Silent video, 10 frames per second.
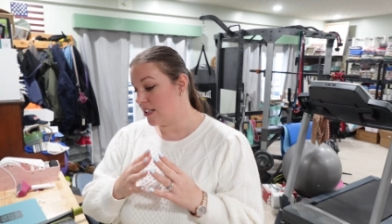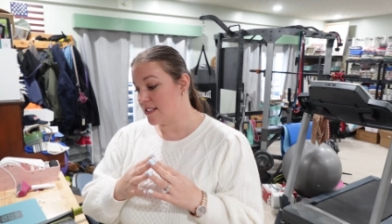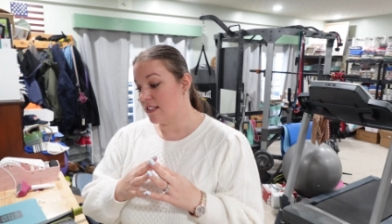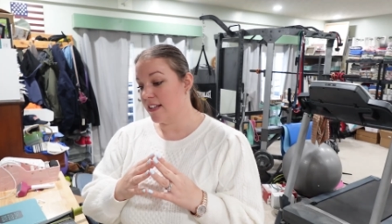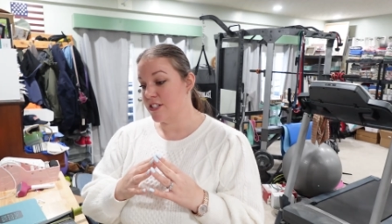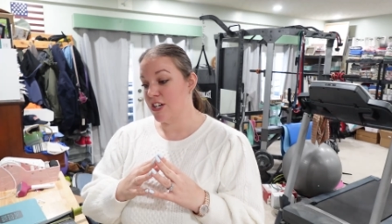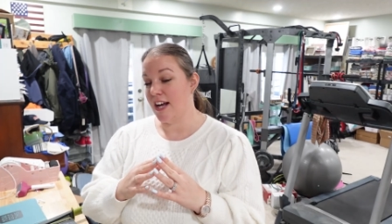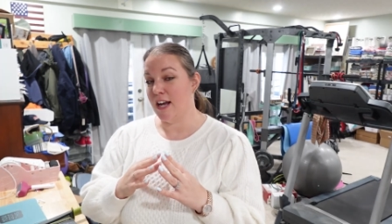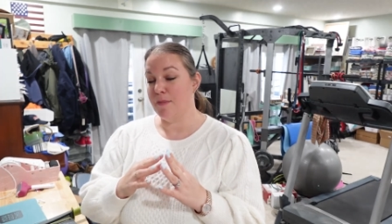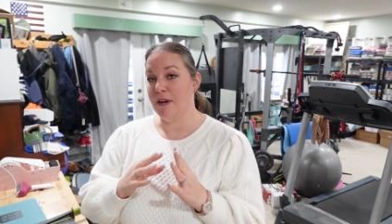This collection
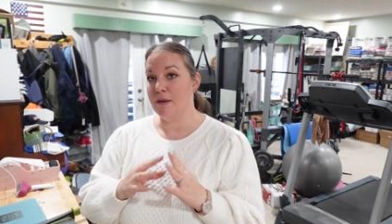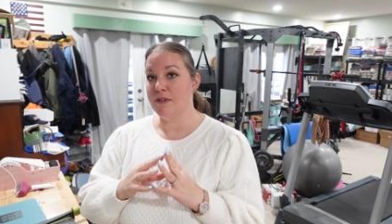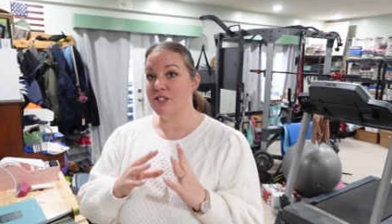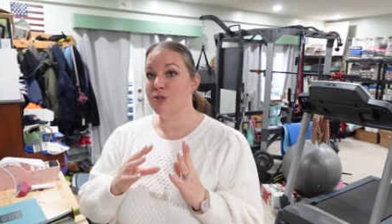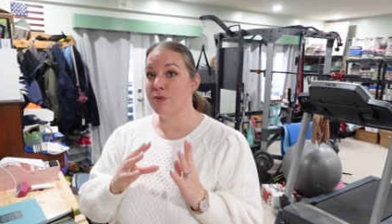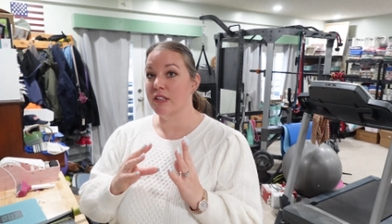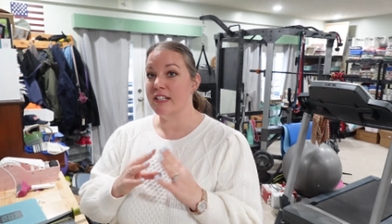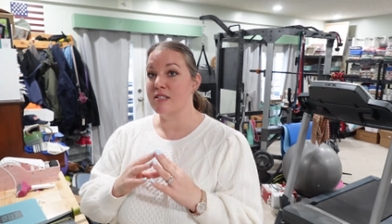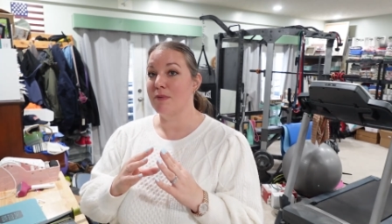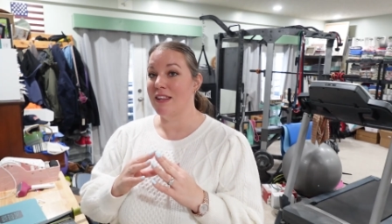I am aiming to
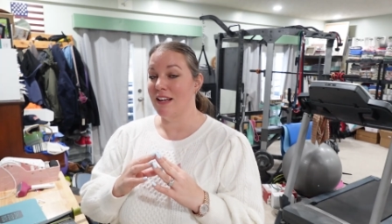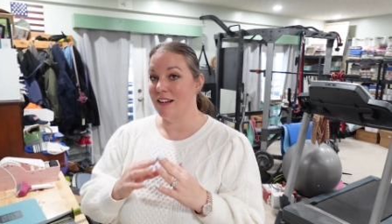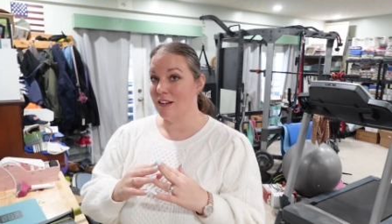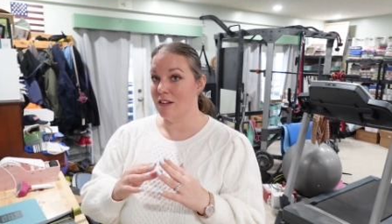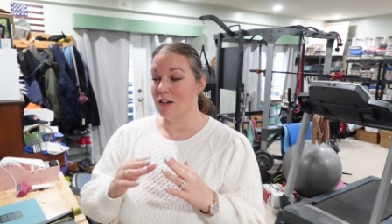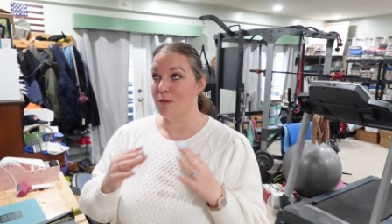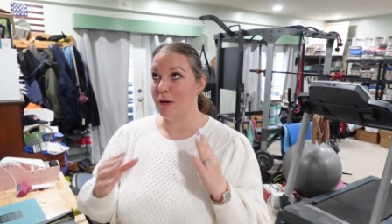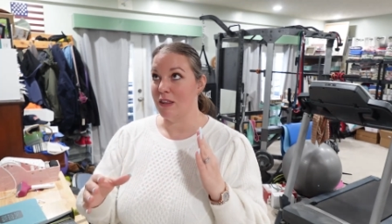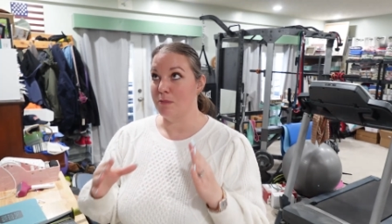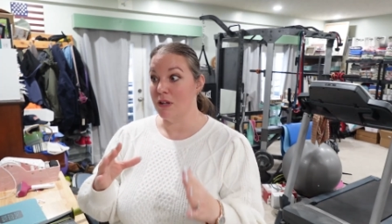release by the end, or
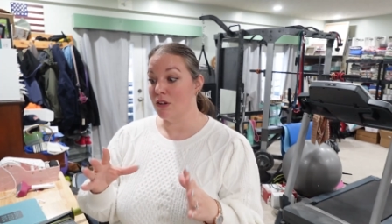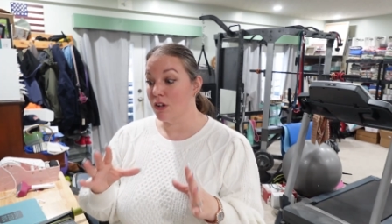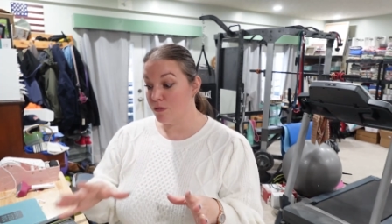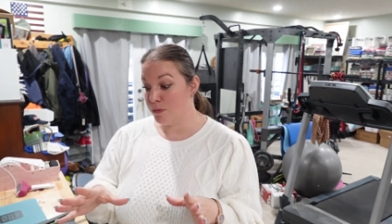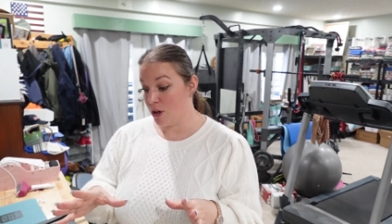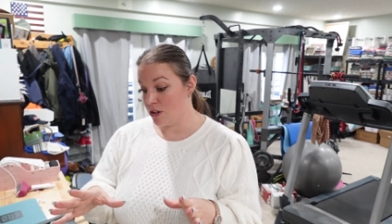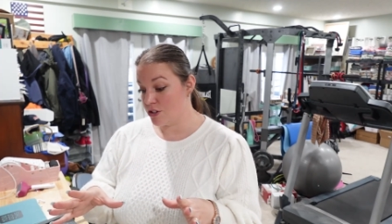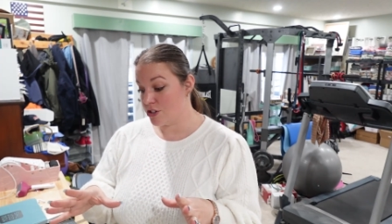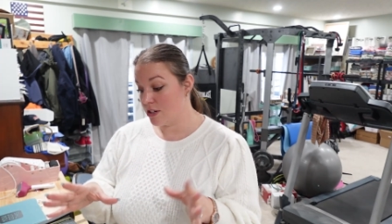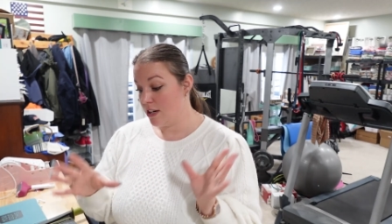by the middle of
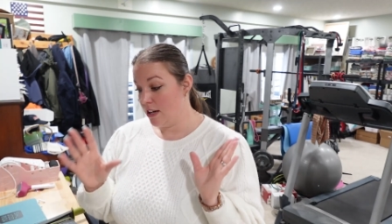March.